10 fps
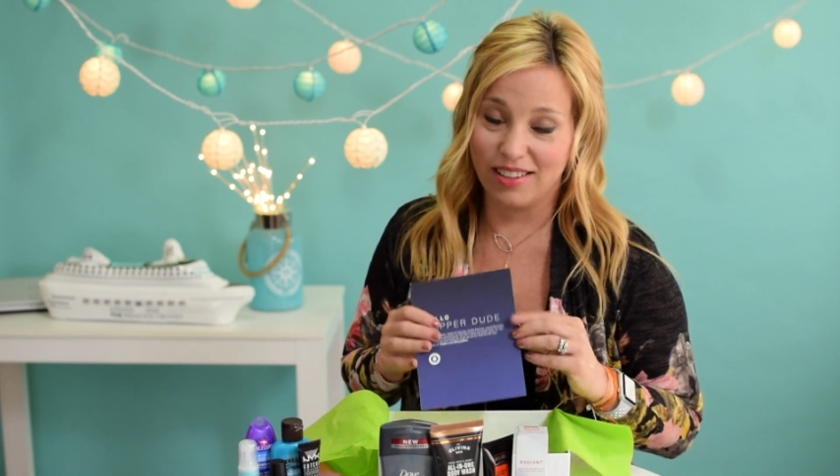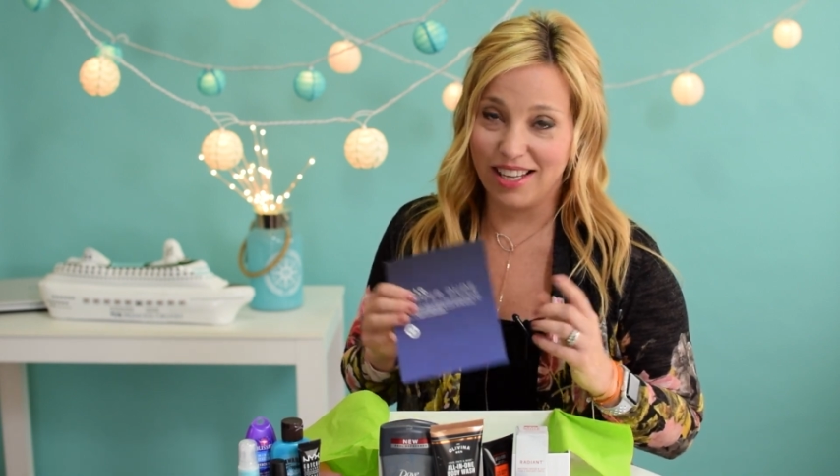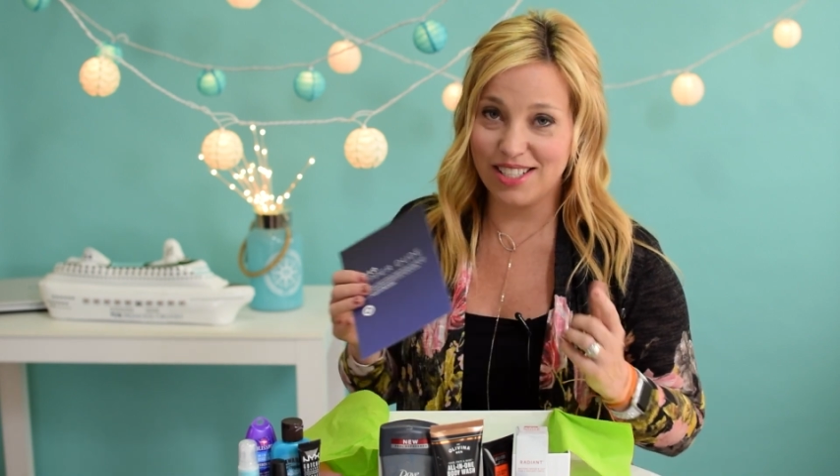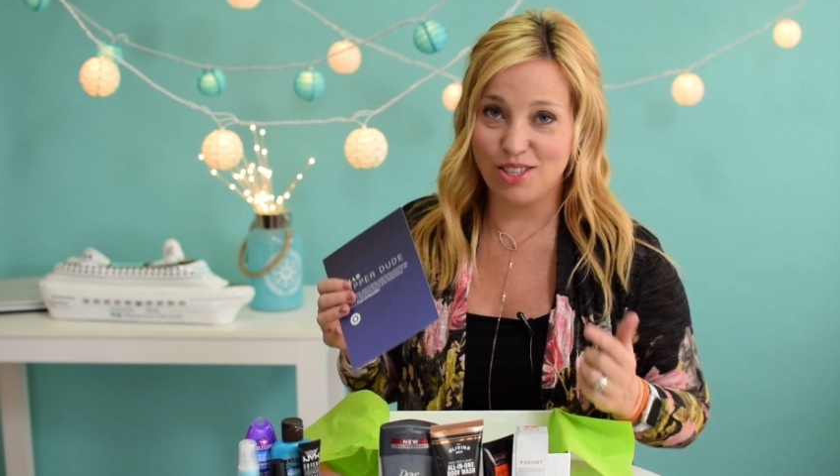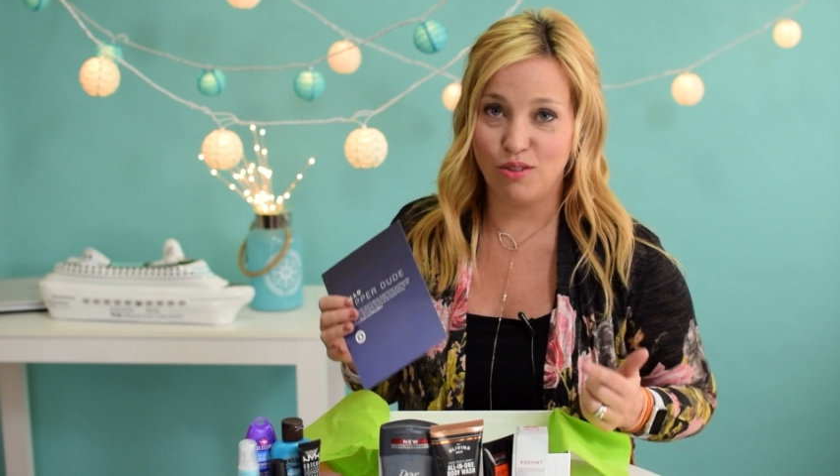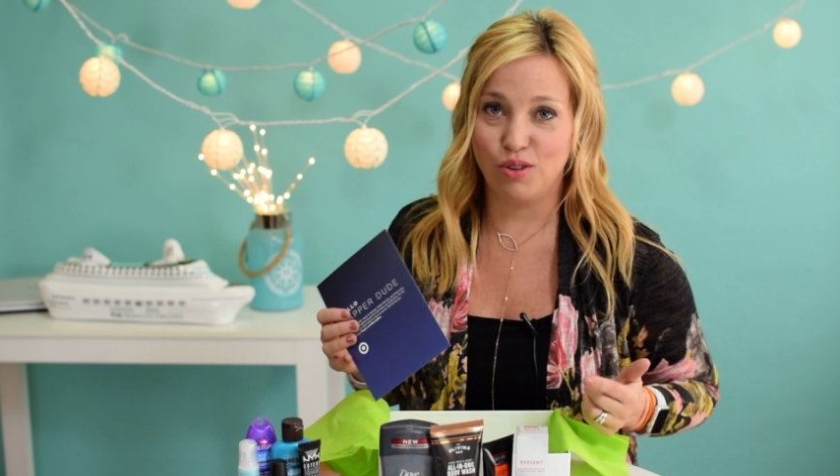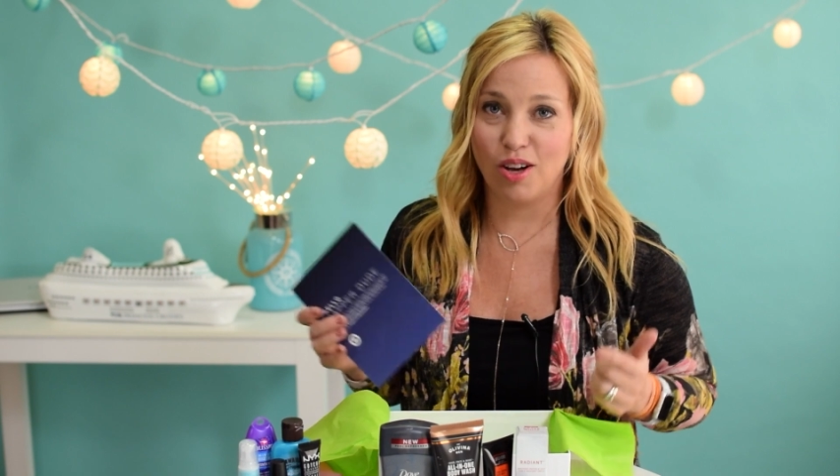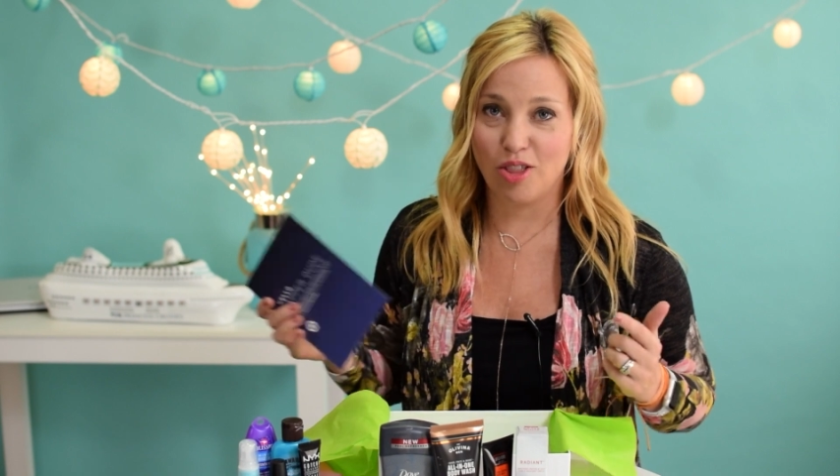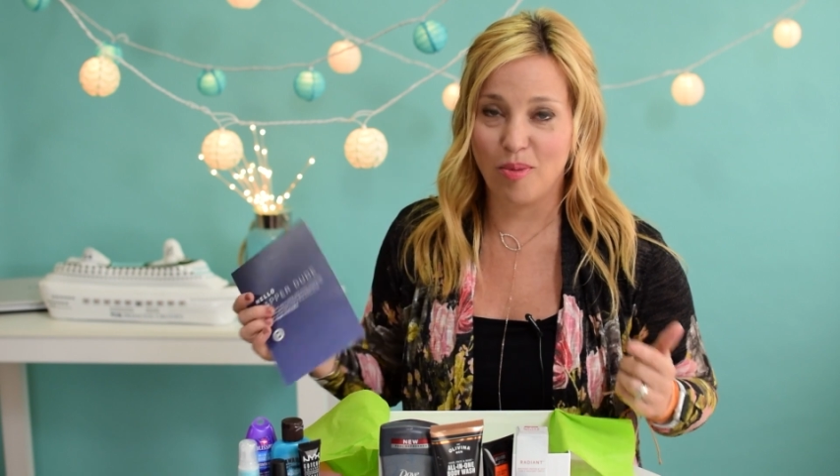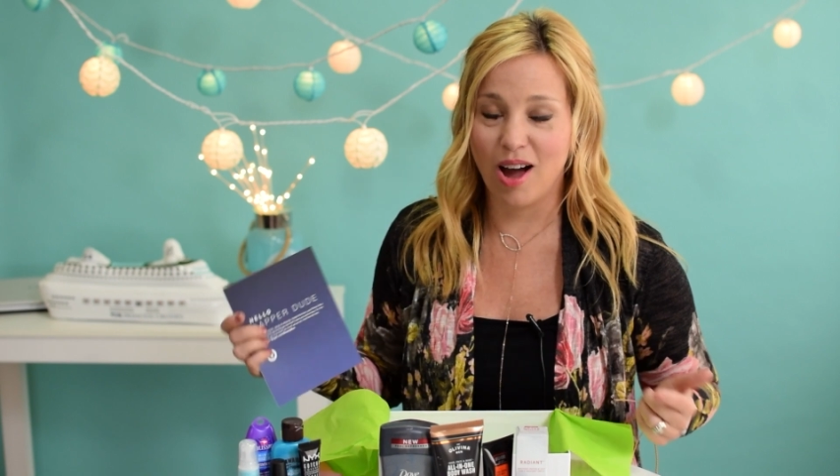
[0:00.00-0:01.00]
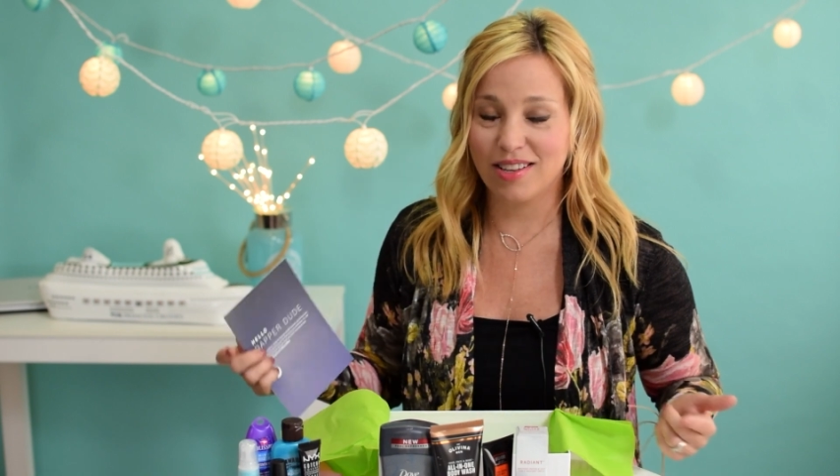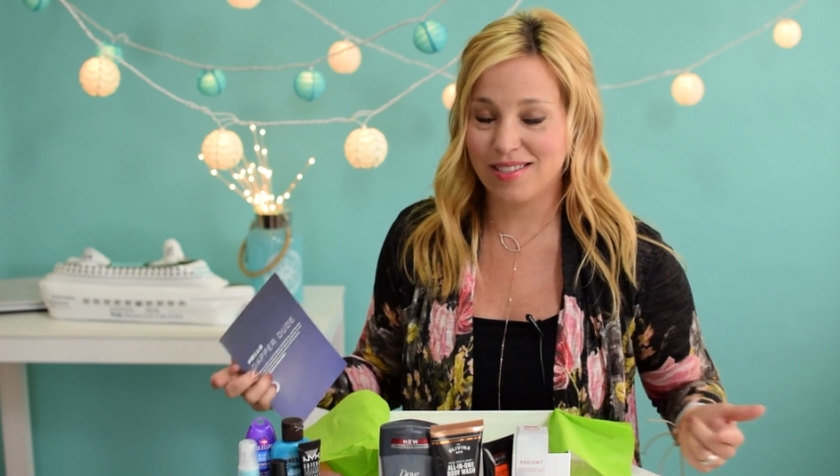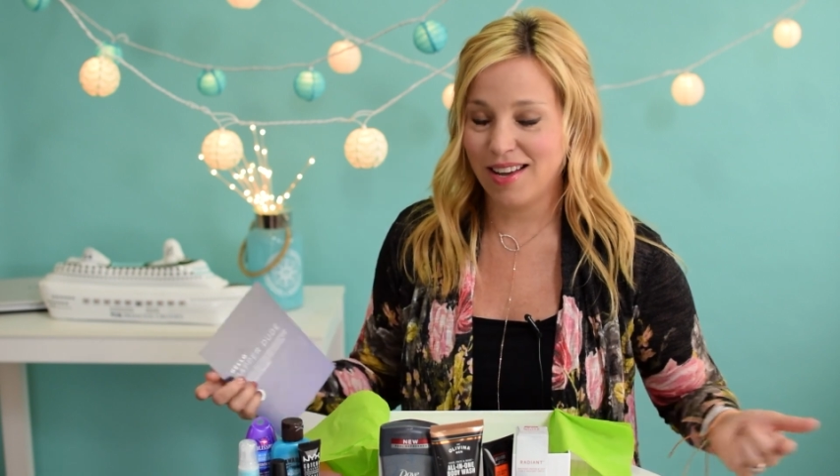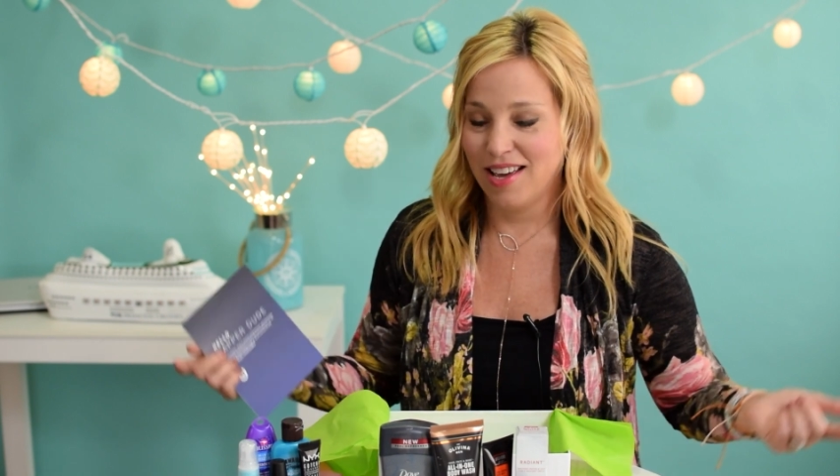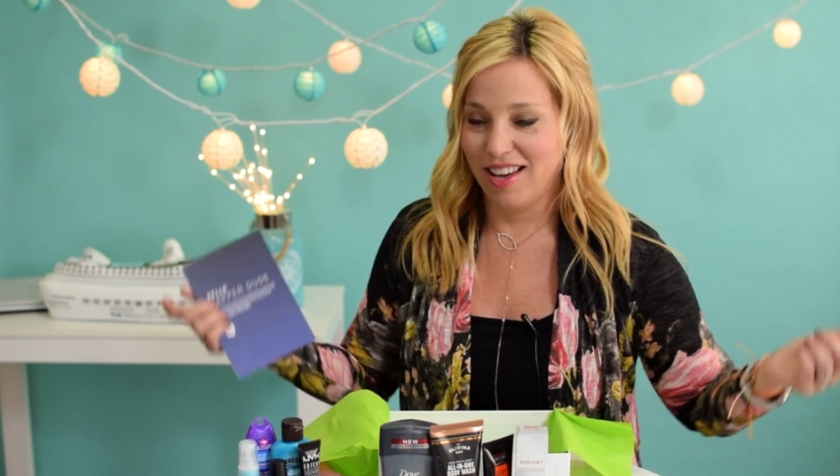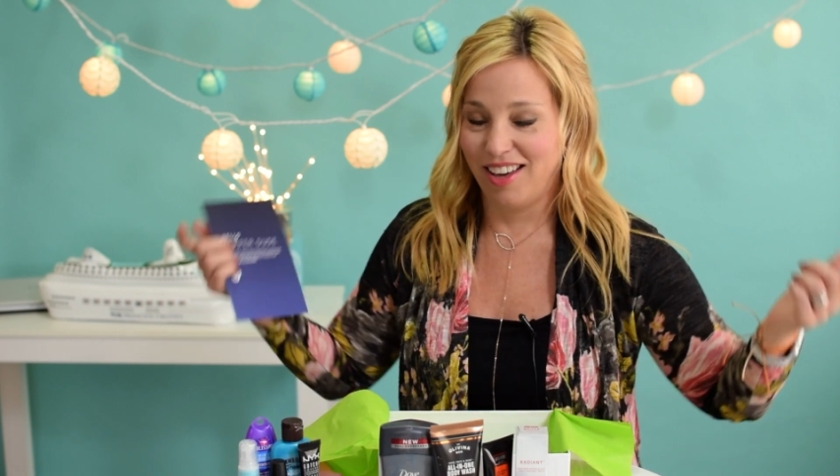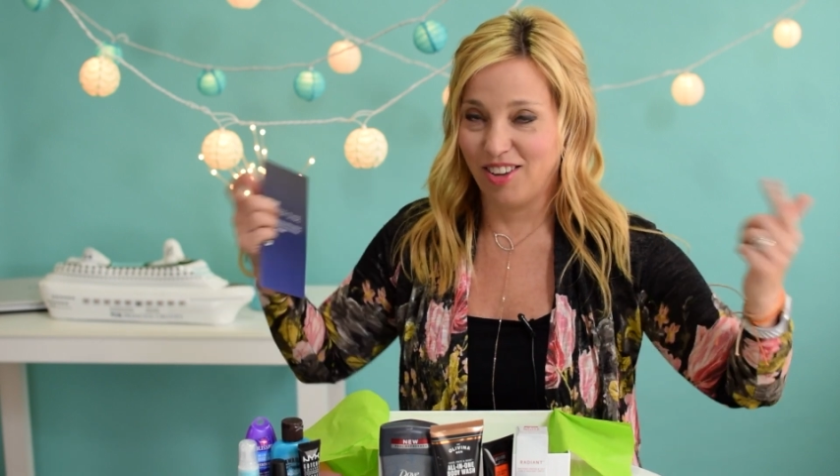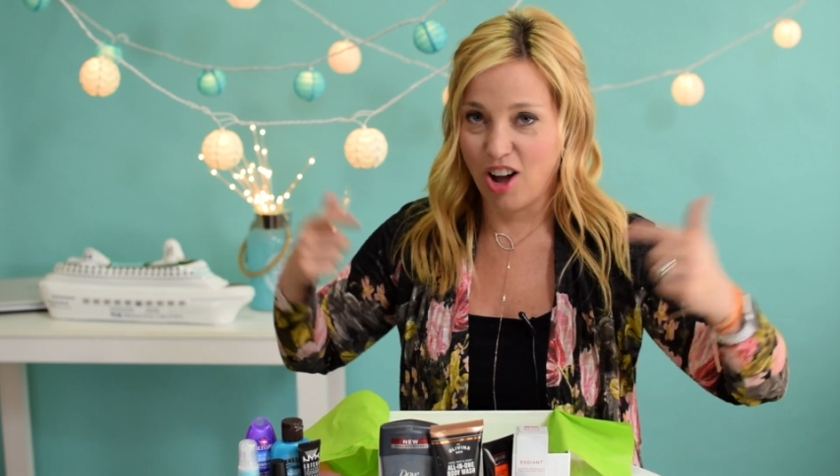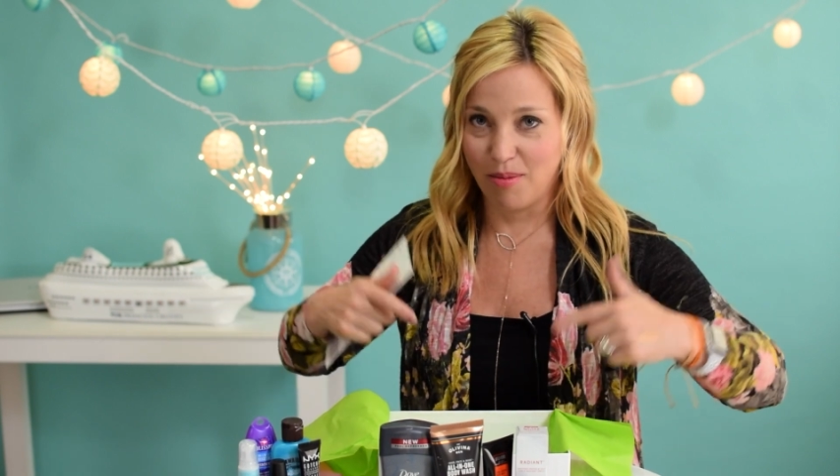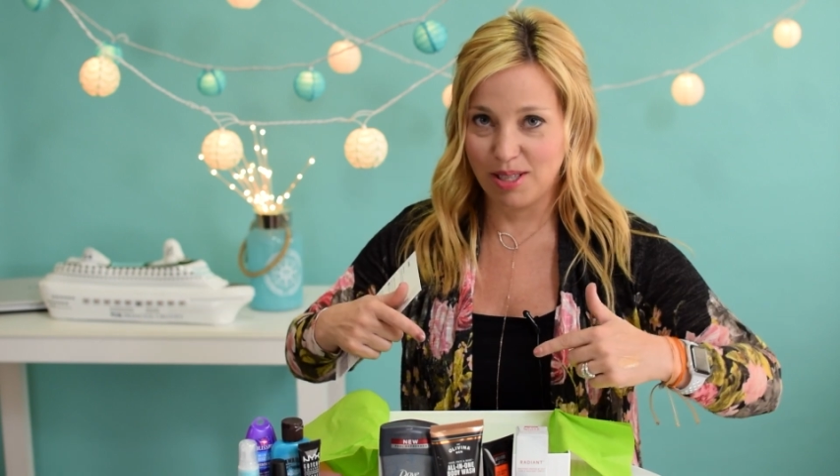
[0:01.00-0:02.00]
Let us know if you got the box in the
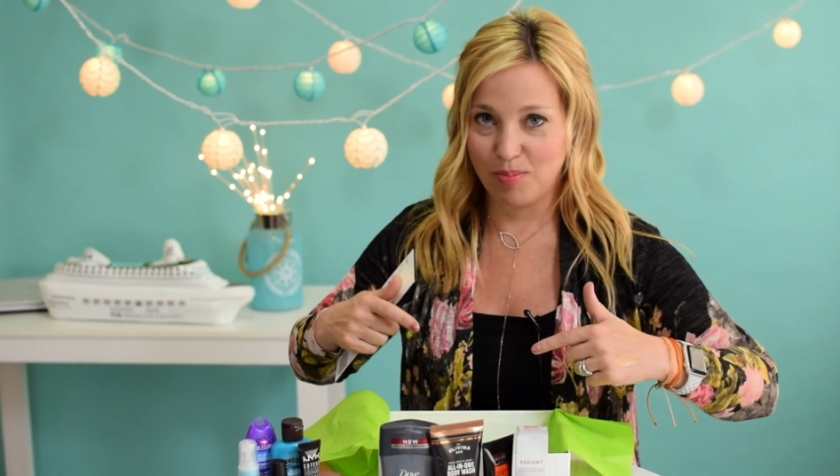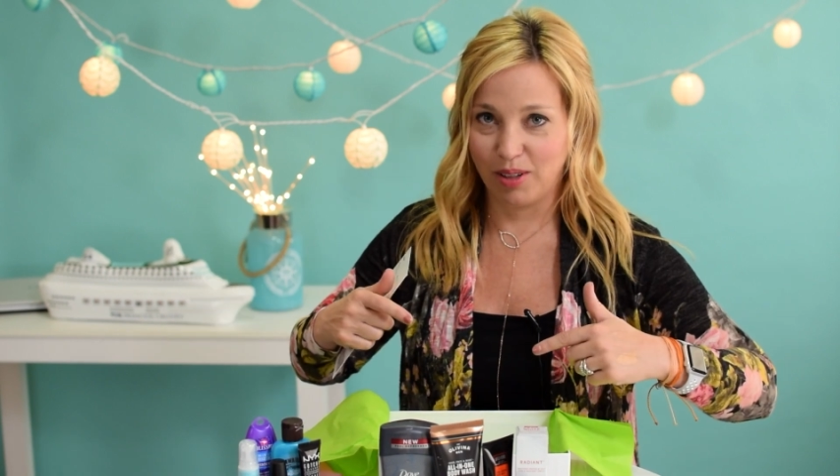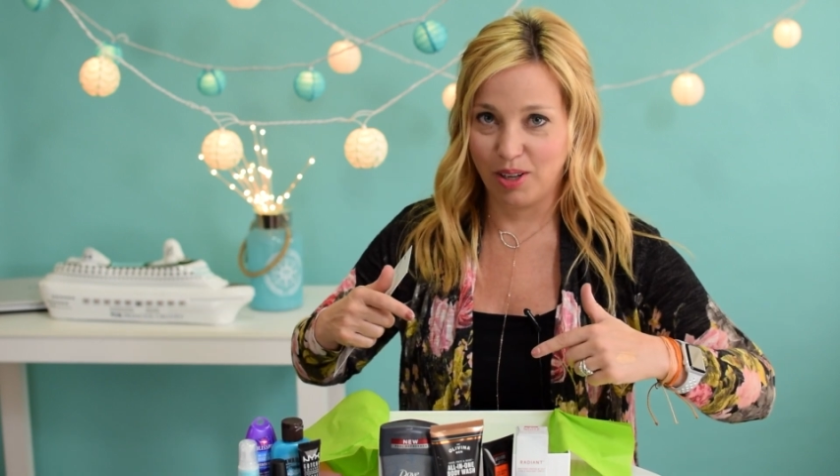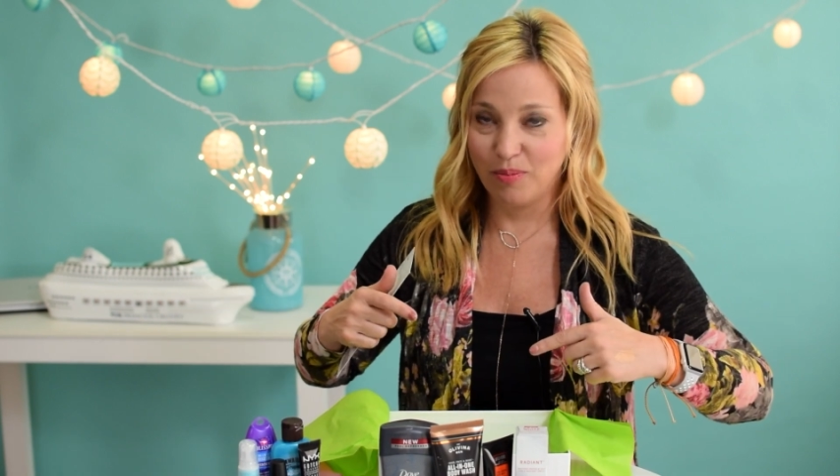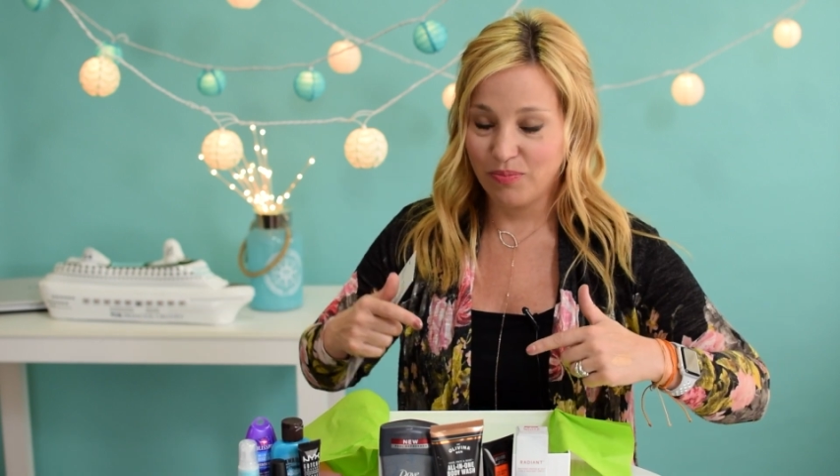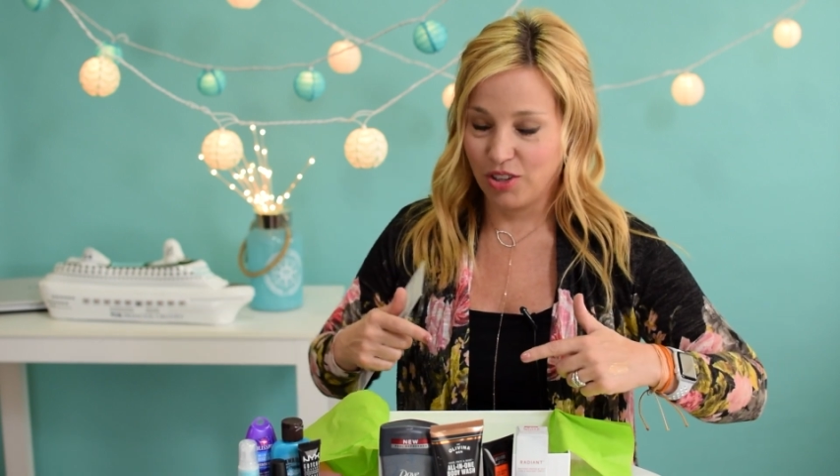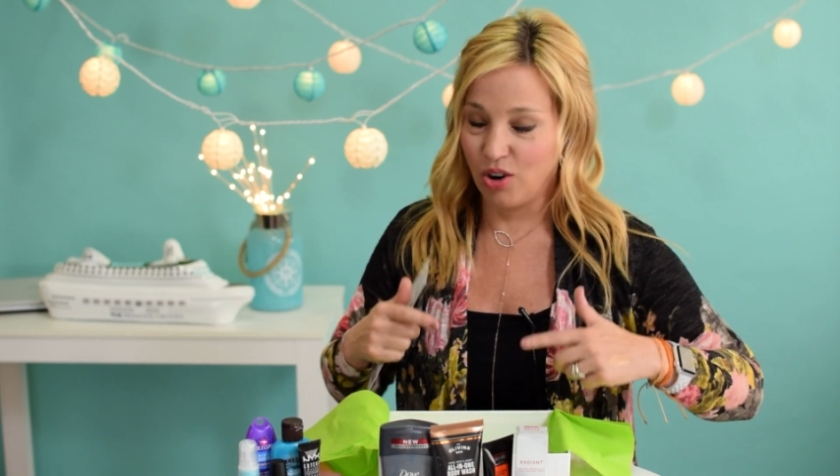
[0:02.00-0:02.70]
comments below.